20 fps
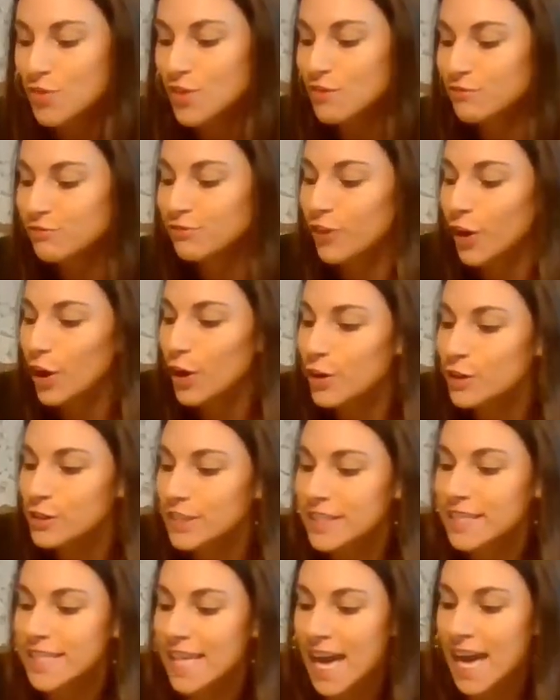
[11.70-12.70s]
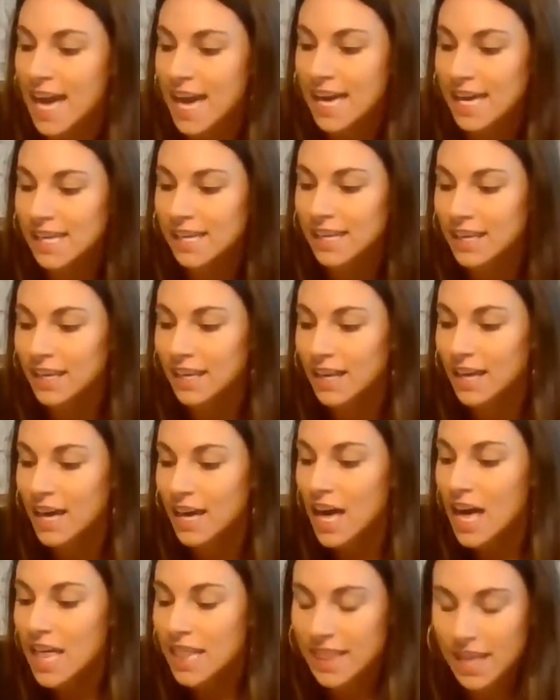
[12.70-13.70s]
the first thing
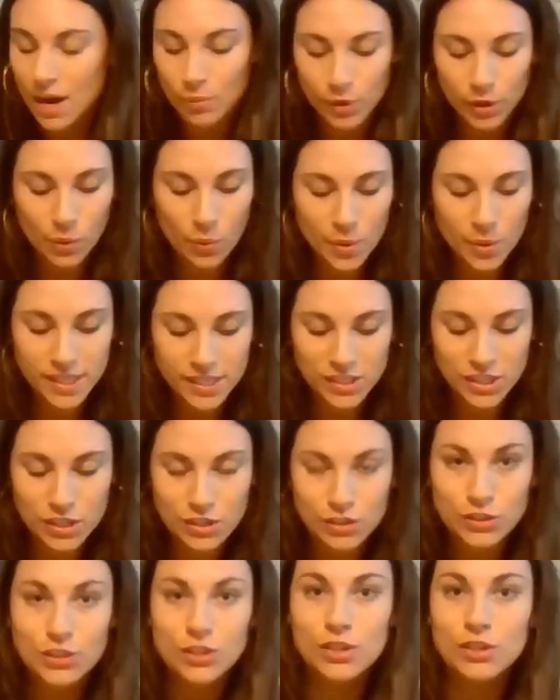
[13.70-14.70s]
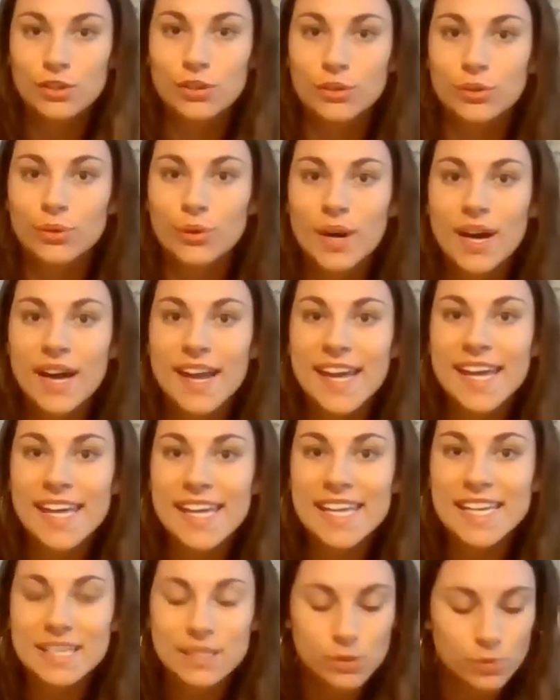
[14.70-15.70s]
that we're going to do
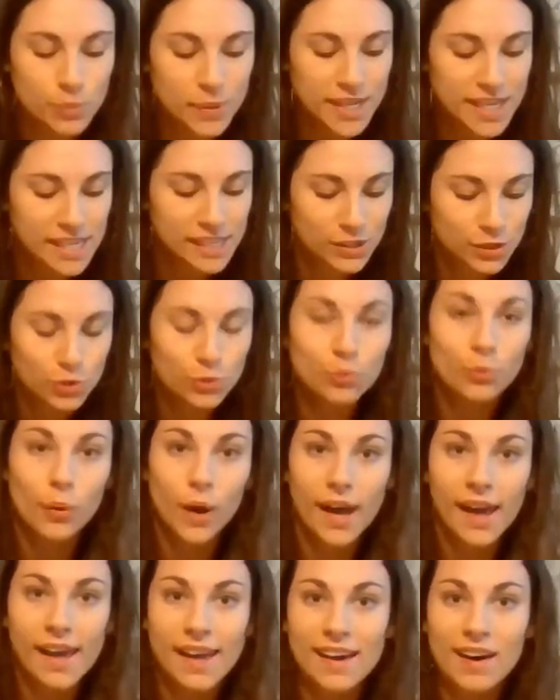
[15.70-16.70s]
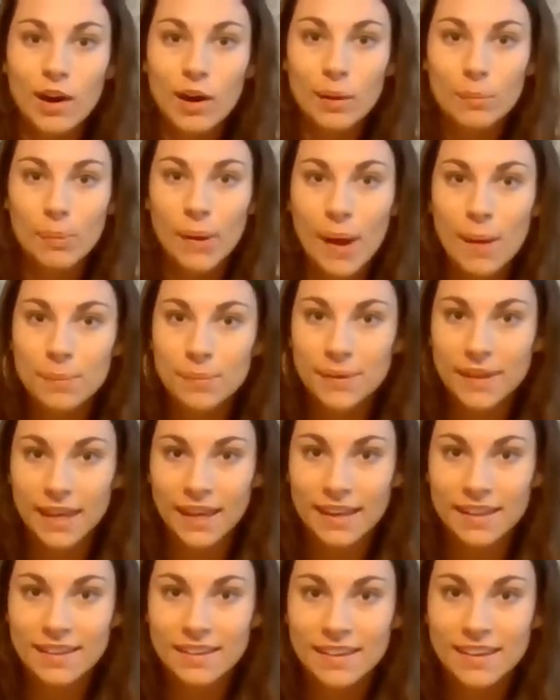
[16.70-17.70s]
is we need to weigh our
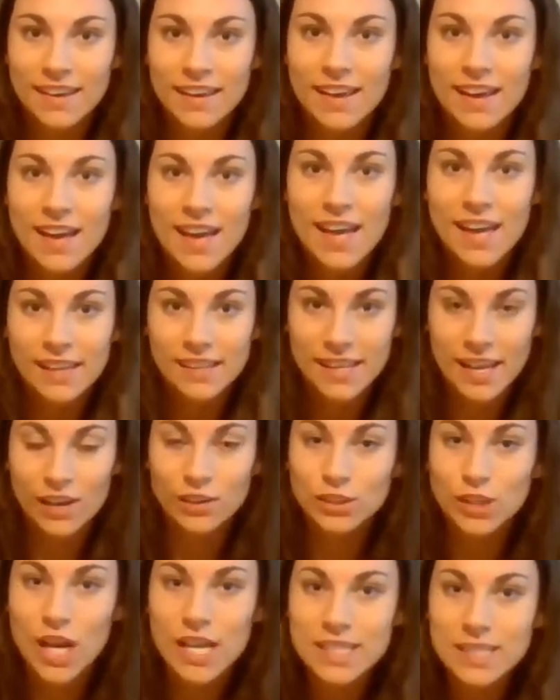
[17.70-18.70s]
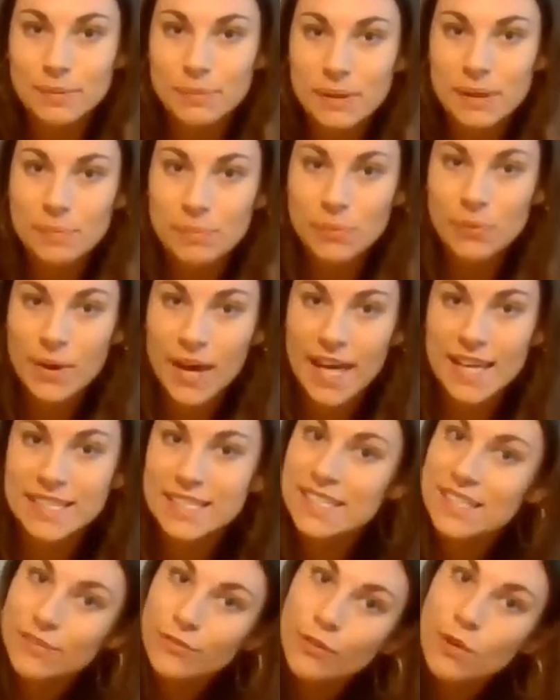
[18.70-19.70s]
pumpkin. Now lots of people
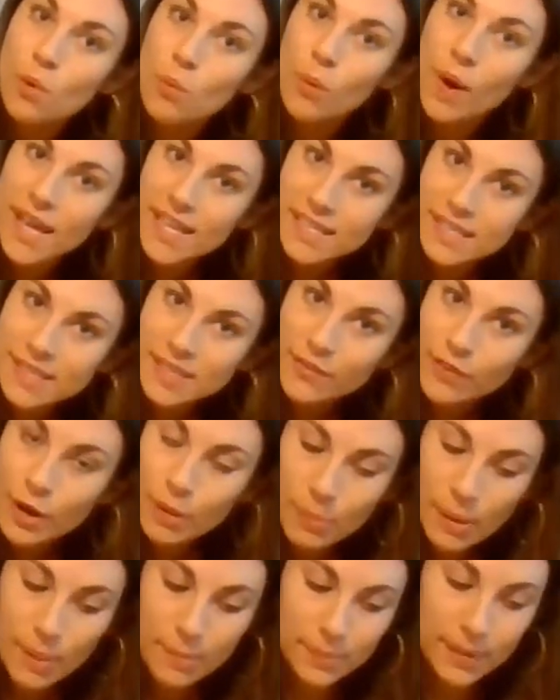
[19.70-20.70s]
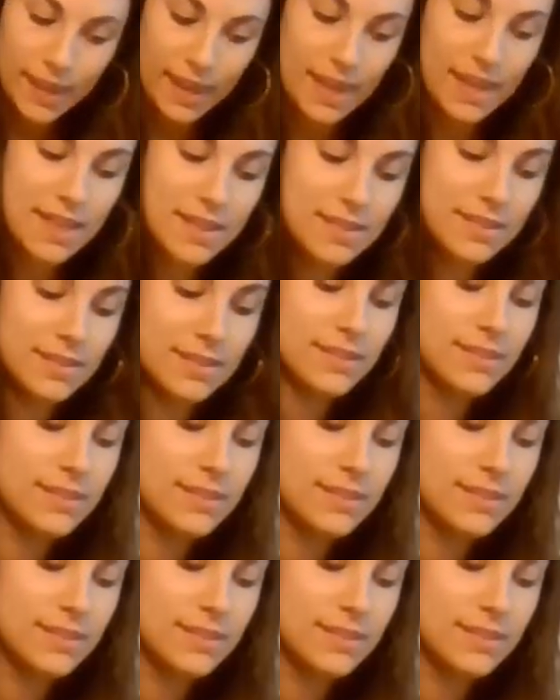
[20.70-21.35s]
guess different weights of our pumpkin,